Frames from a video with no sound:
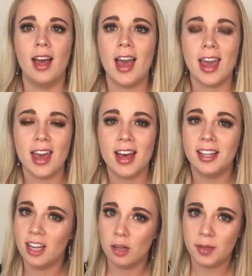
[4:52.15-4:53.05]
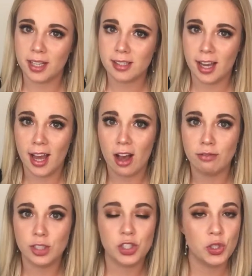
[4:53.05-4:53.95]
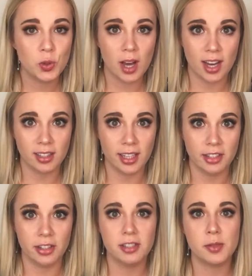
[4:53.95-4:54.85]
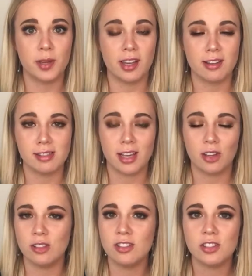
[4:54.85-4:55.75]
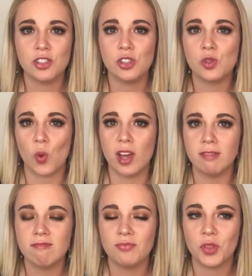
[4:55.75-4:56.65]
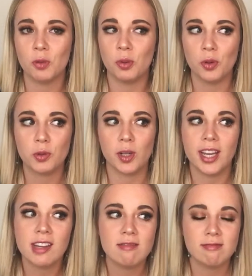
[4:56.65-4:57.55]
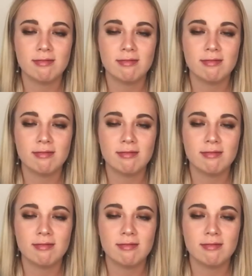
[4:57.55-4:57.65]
And up next I have 2 highlighters because I couldn't just choose one. They're both great.